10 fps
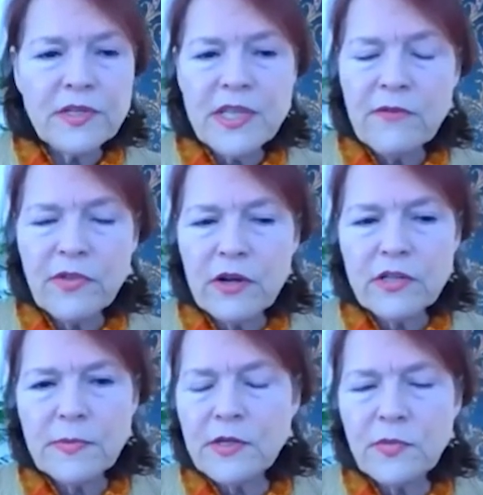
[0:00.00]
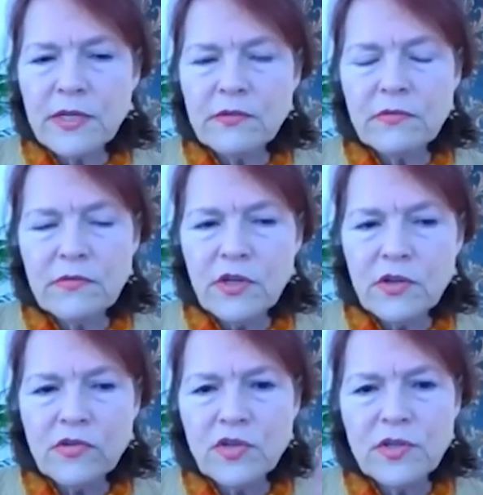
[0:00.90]
the Soundflower Experience, we can you
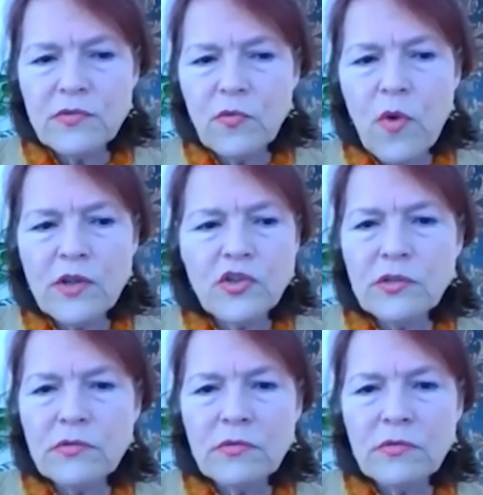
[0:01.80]
can just watch it